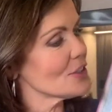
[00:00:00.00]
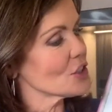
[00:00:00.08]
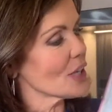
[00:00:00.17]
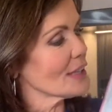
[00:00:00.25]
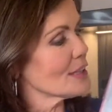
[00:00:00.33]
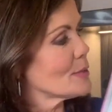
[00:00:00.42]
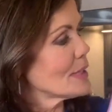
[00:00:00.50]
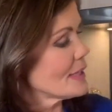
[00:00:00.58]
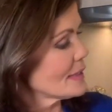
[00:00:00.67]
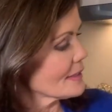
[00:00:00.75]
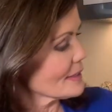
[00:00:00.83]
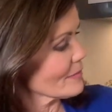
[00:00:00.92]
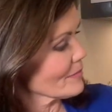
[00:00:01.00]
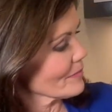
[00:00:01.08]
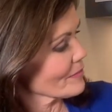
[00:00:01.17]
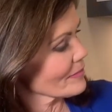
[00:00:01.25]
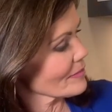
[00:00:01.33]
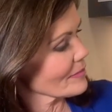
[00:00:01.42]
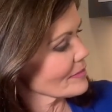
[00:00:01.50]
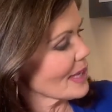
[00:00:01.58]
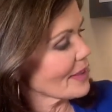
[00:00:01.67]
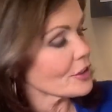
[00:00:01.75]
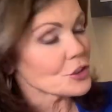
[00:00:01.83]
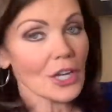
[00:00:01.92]
the jelly beans.
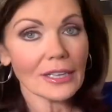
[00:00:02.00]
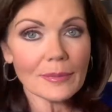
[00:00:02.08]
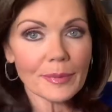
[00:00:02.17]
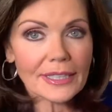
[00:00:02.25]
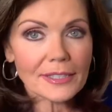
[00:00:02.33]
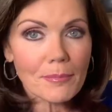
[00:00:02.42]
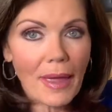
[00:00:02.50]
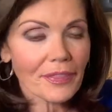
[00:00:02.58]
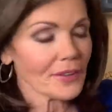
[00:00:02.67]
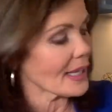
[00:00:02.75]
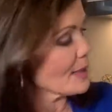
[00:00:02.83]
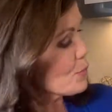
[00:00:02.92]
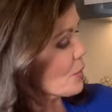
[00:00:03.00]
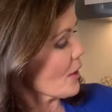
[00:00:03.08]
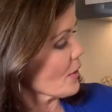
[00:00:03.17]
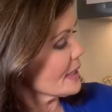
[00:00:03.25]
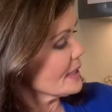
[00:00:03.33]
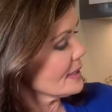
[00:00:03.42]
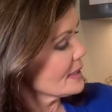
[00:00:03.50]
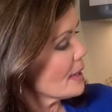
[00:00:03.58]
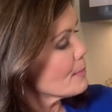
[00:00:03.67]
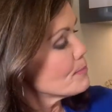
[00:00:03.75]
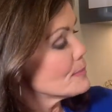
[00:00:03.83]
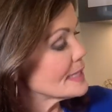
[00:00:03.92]
The jelly beans met the librarian,
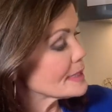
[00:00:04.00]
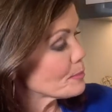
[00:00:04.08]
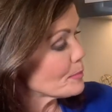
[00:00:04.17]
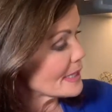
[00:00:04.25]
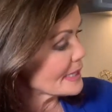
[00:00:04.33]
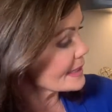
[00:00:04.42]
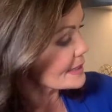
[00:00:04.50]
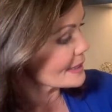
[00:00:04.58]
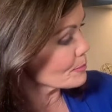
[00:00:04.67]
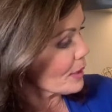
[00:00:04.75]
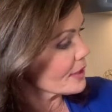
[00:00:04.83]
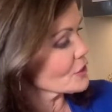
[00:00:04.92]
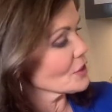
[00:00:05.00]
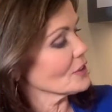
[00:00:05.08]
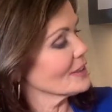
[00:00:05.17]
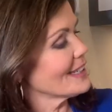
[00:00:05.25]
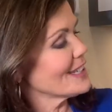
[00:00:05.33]
Ms. Beasley Buzzer.